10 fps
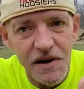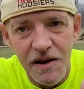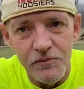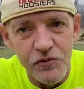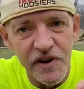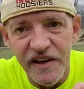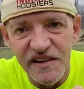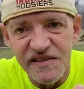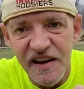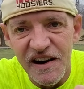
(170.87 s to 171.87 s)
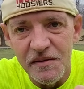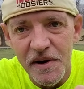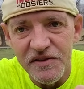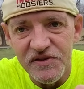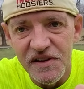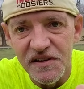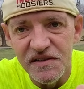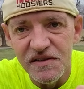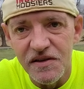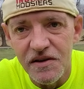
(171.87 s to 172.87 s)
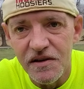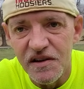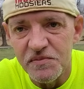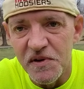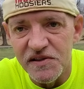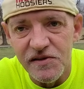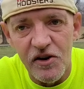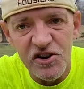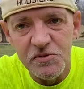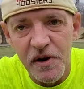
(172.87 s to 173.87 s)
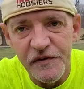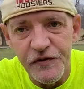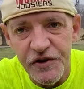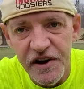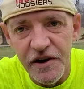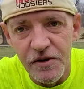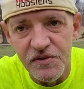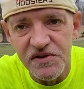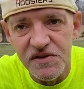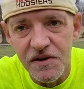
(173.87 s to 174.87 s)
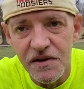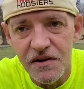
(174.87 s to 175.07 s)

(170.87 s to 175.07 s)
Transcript: I'm really excited about this. It's been talked about for years.